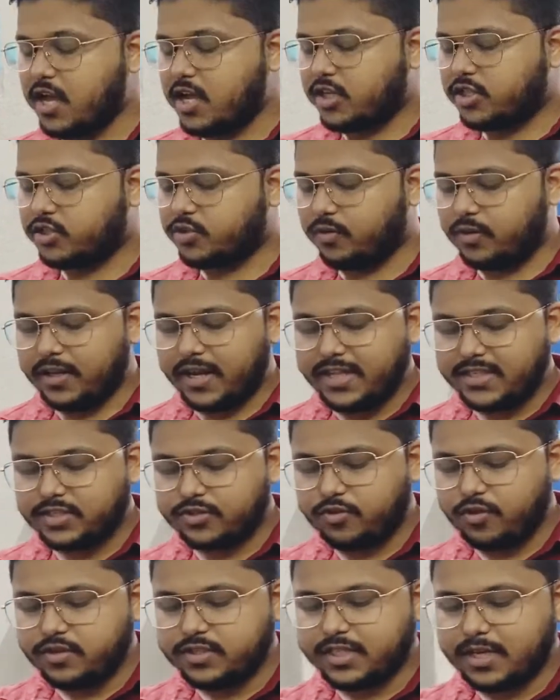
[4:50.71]
So let's
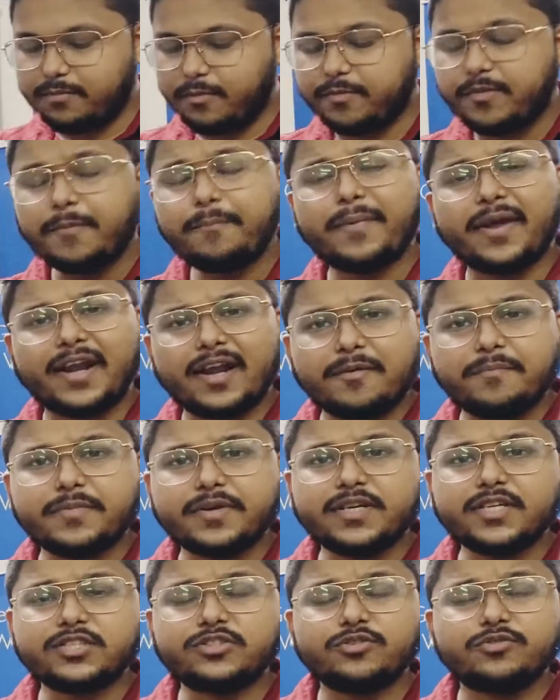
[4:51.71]
go some of the
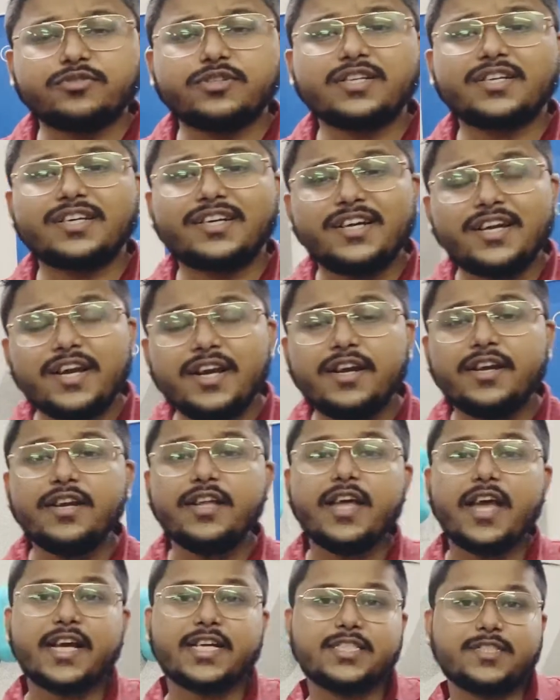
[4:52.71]
parameters which will
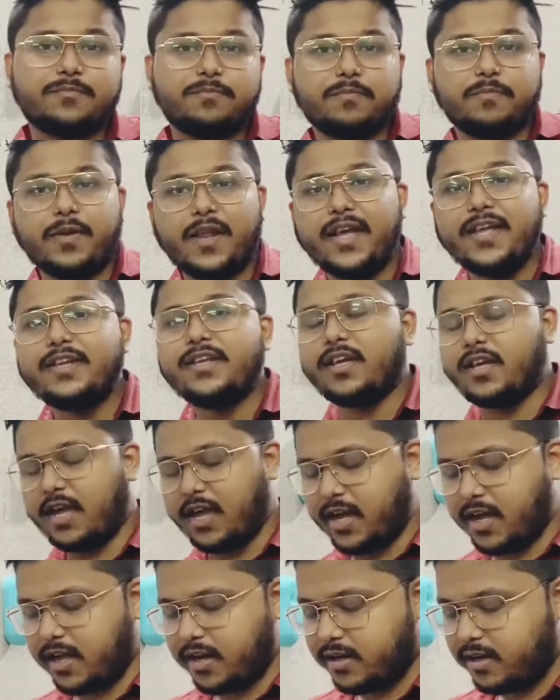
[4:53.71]
clearly explained
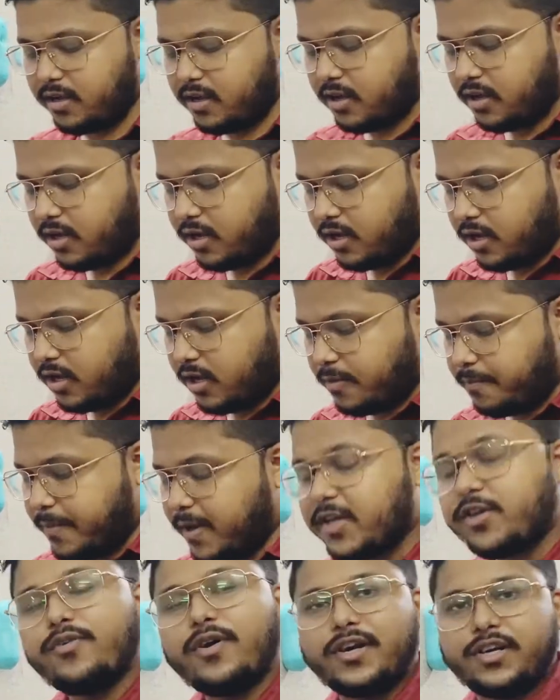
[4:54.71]
and
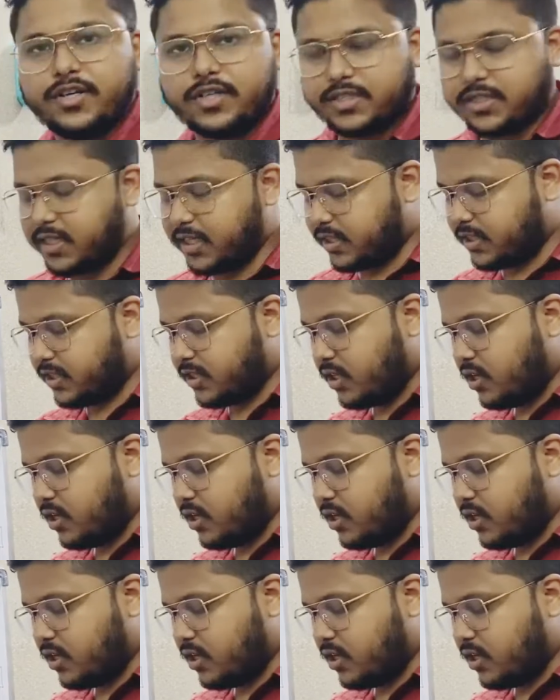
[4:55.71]
make you understand.